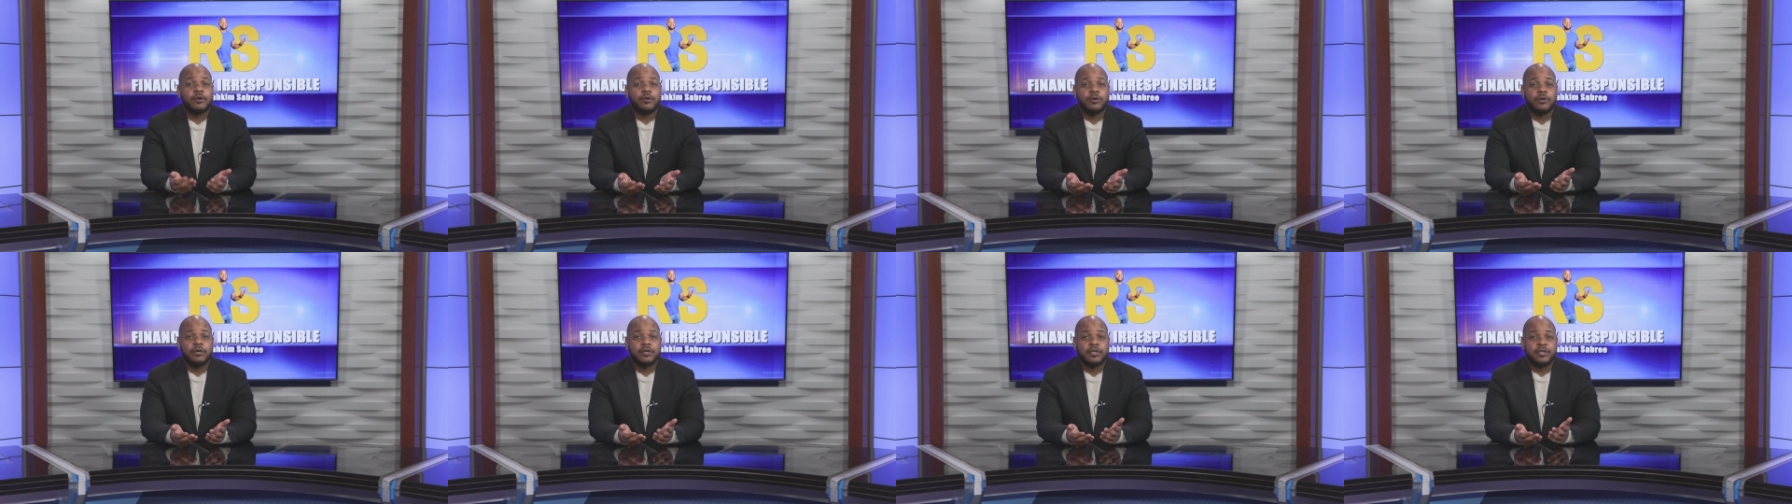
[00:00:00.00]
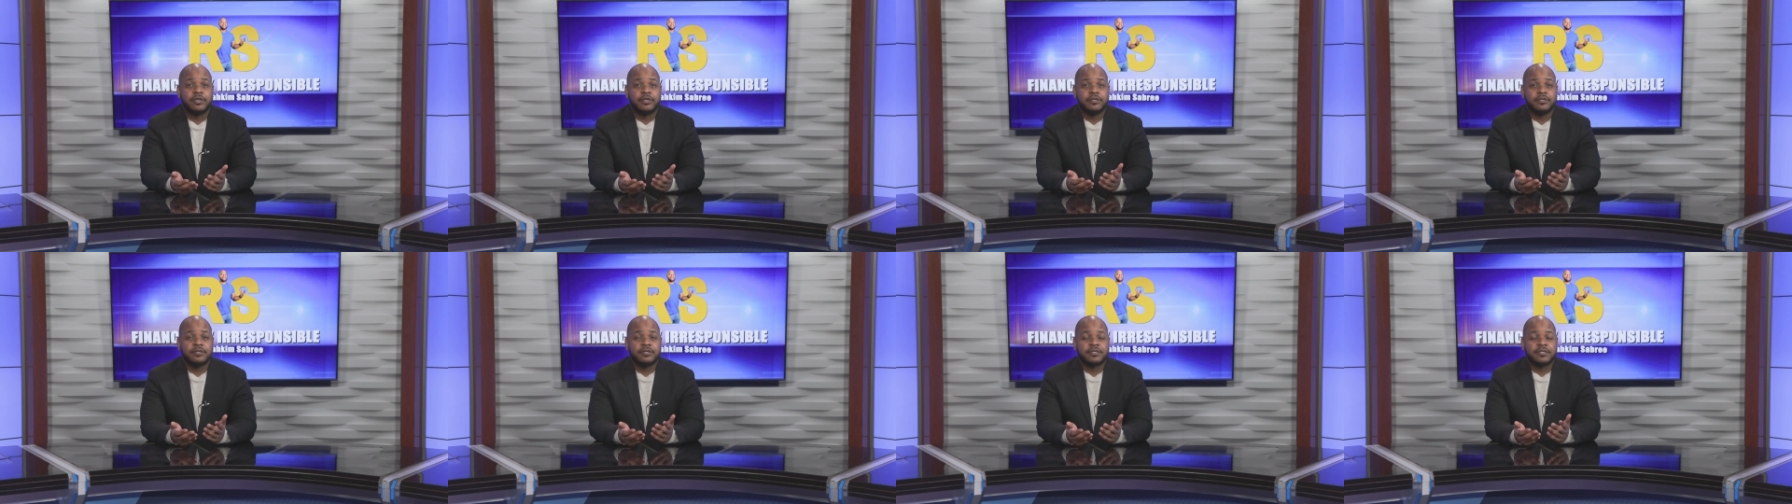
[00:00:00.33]

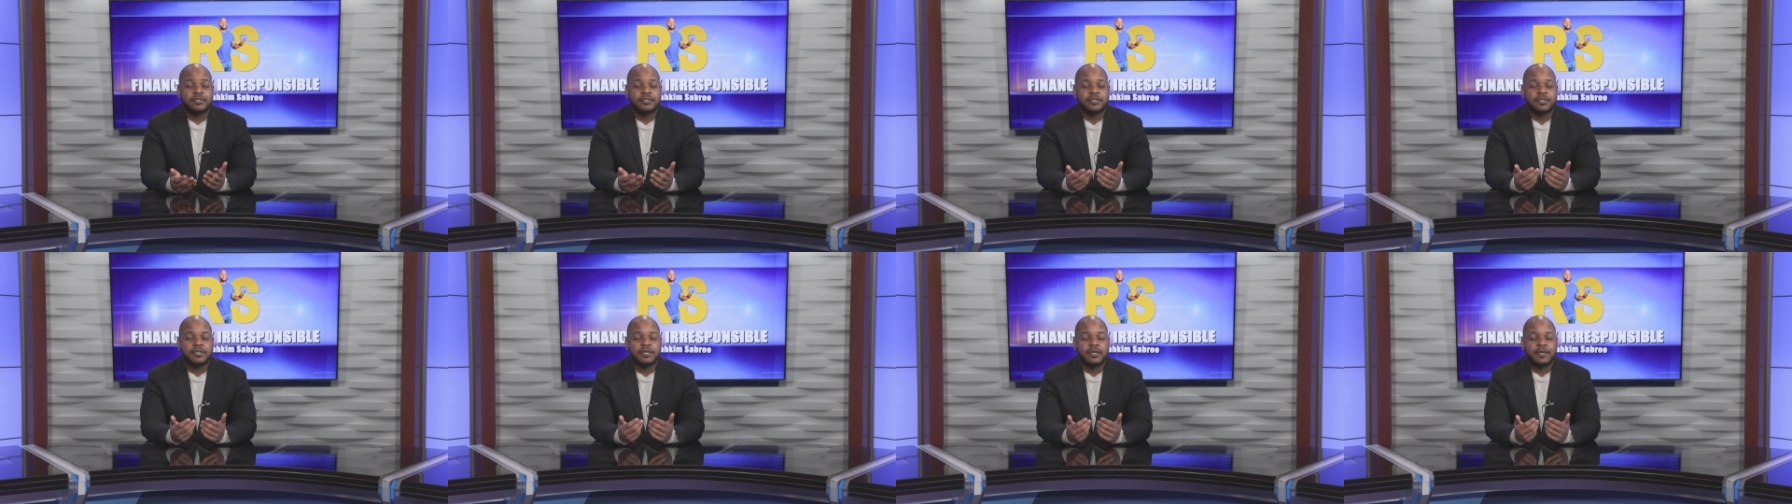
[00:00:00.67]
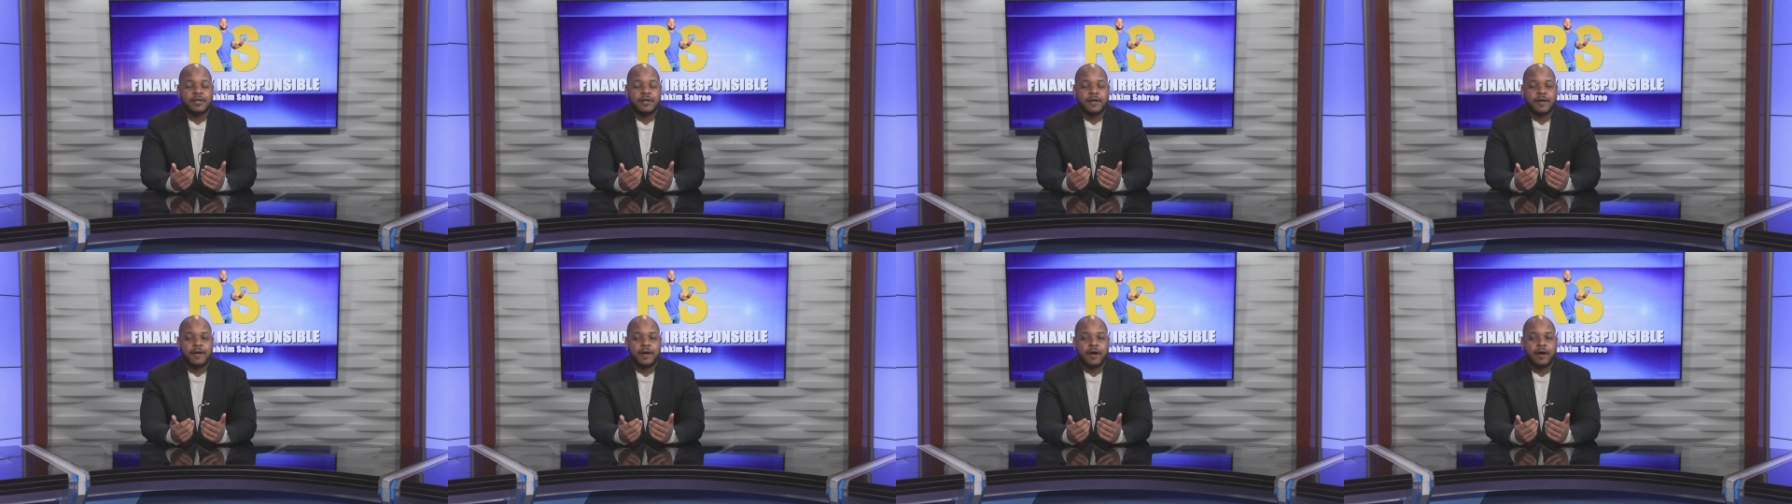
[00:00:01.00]
audience
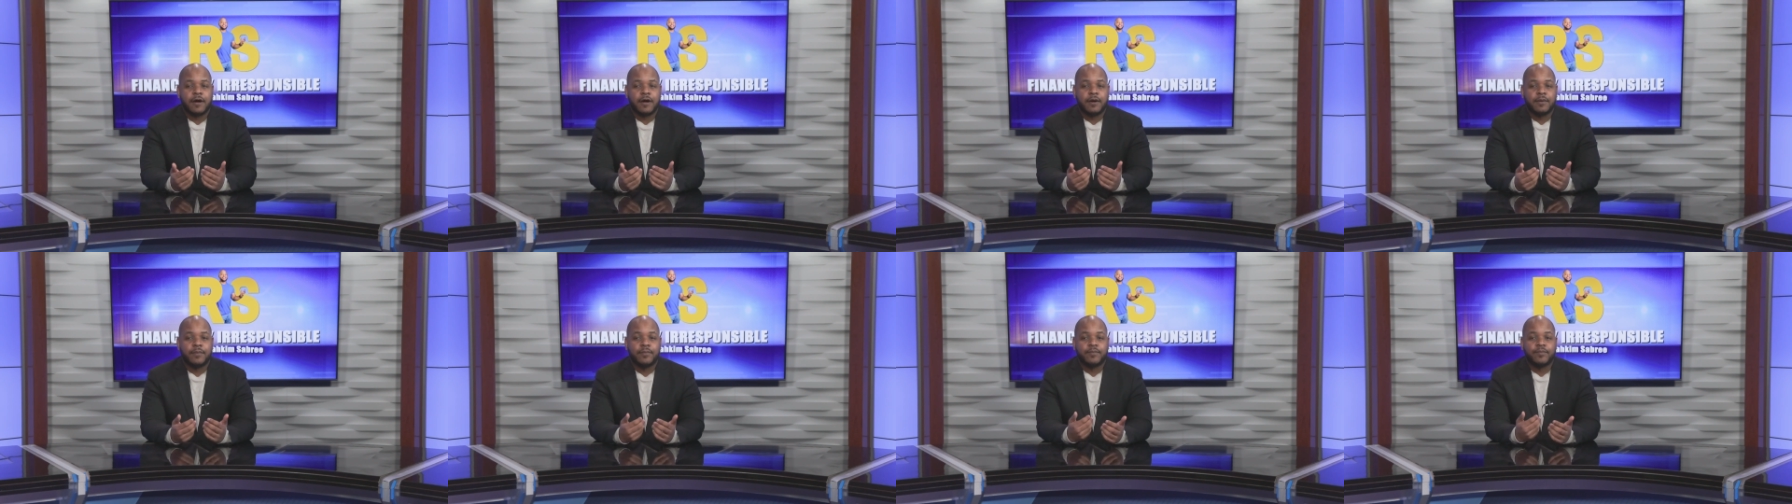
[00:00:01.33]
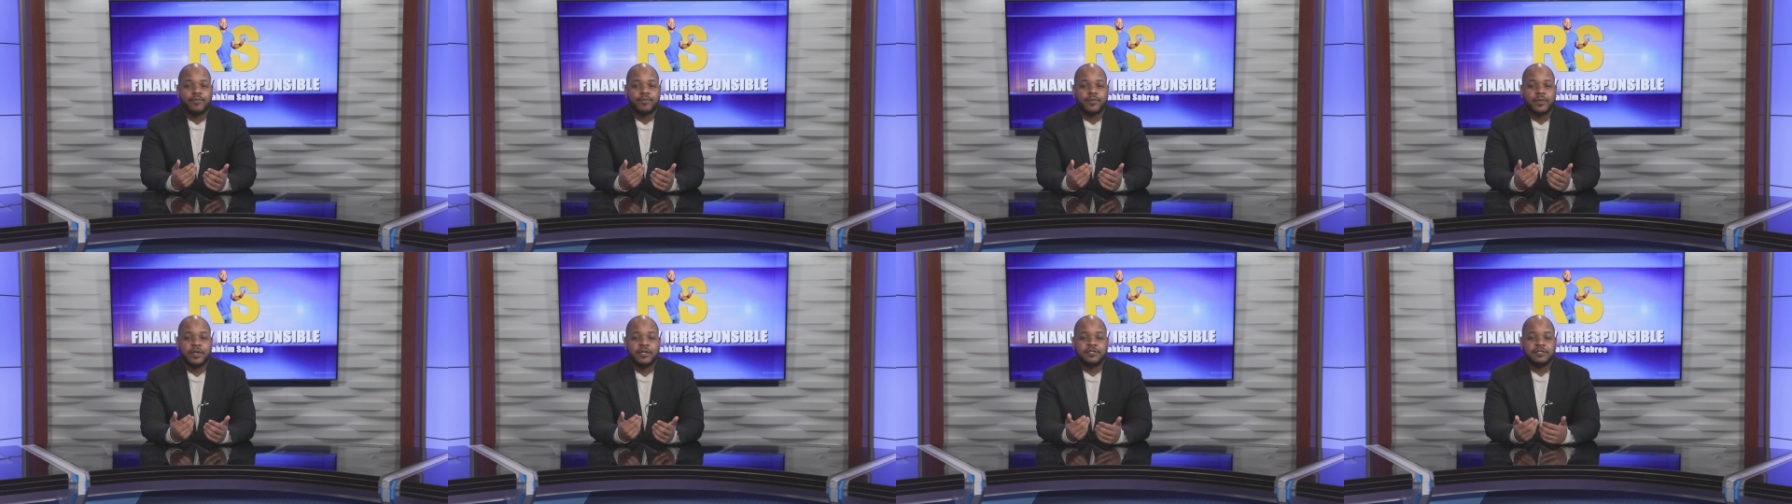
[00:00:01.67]

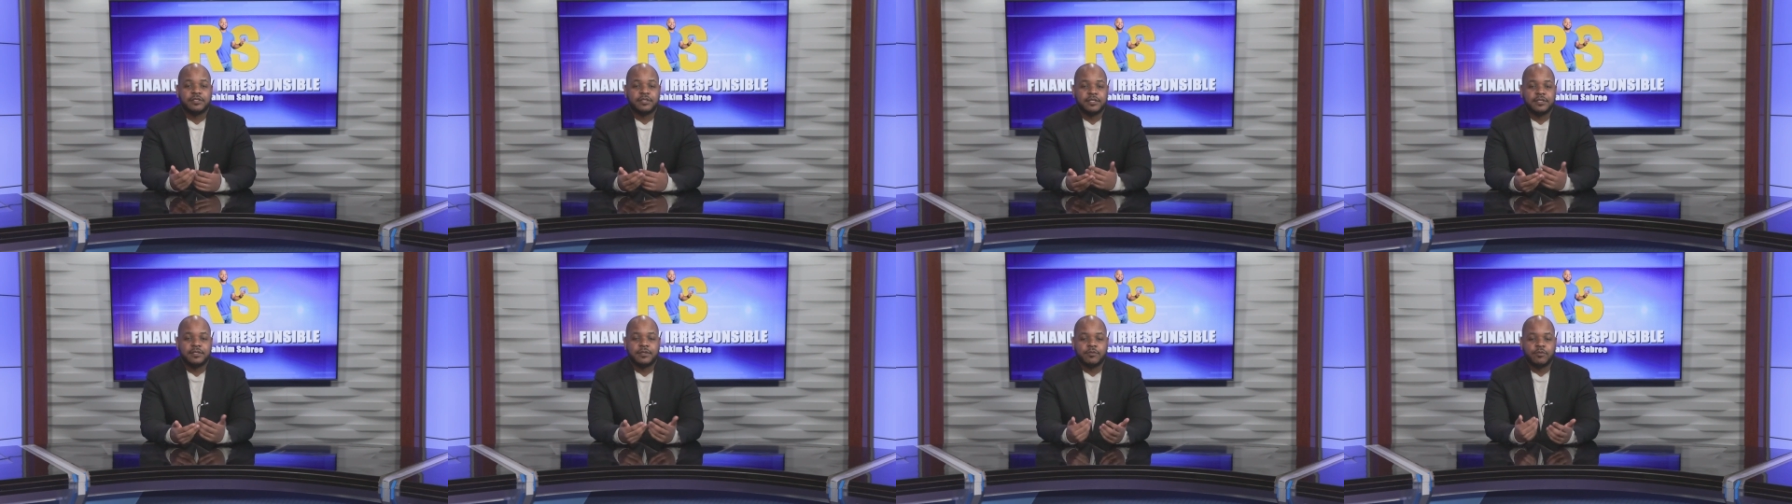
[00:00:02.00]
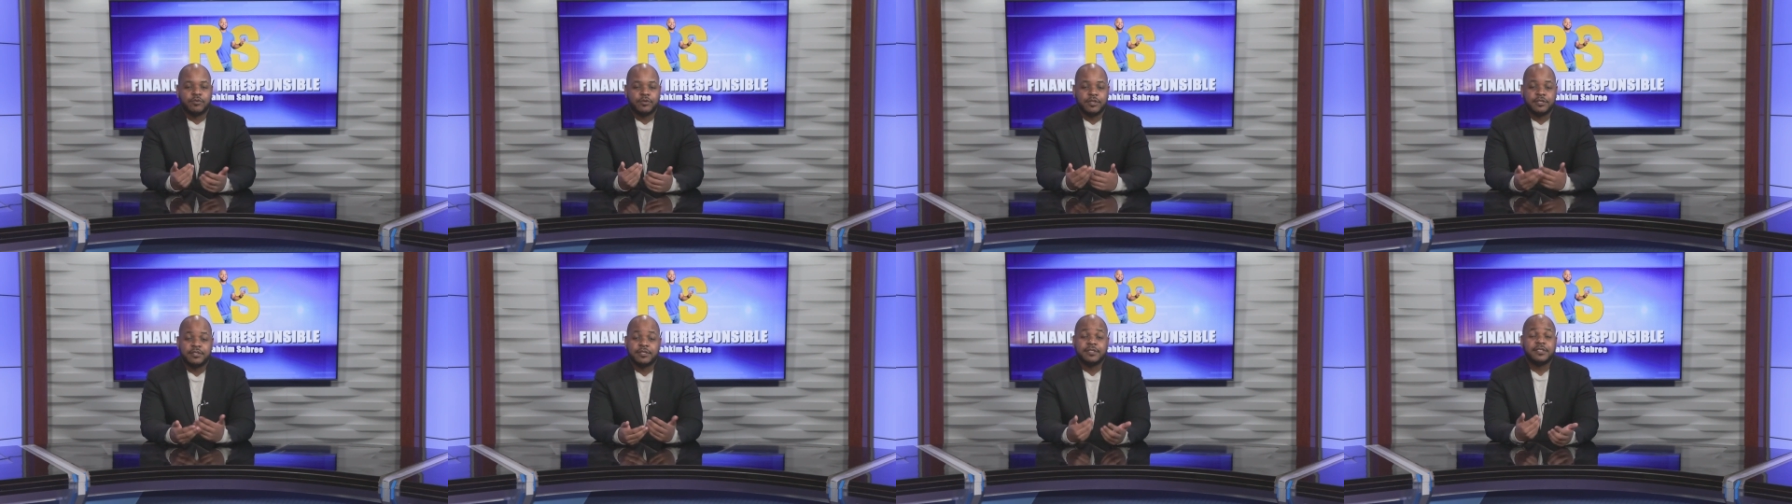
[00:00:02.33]

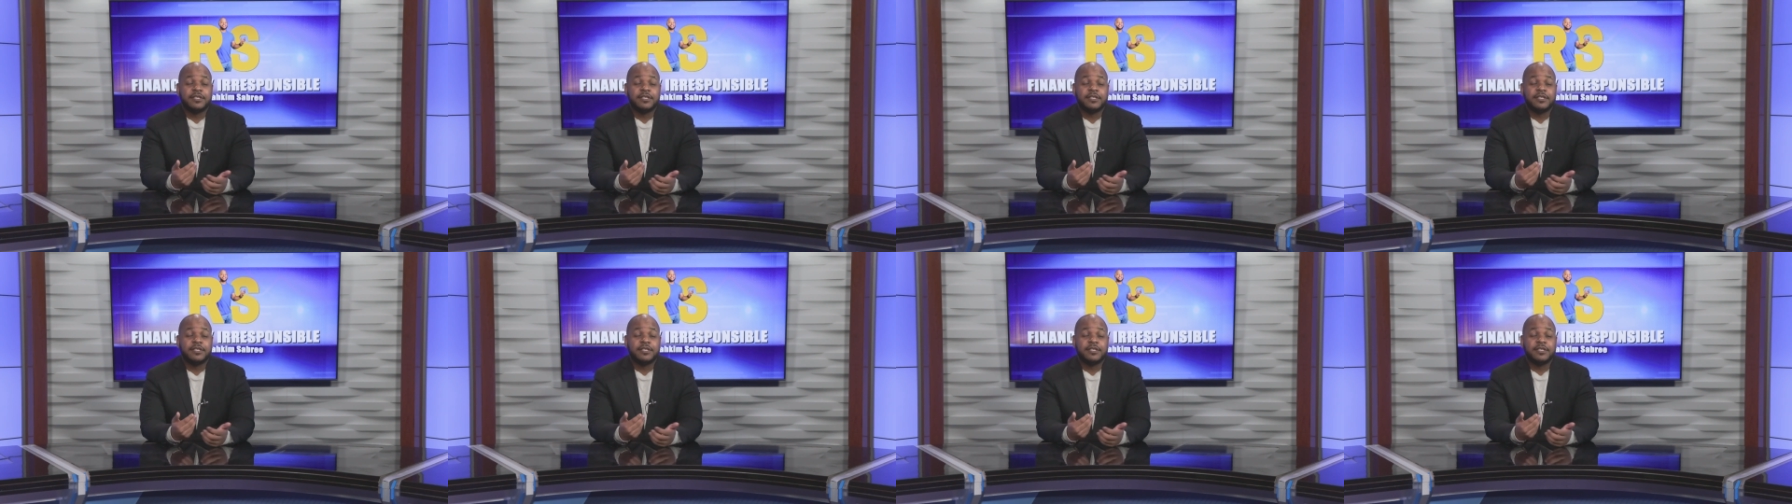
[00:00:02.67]
is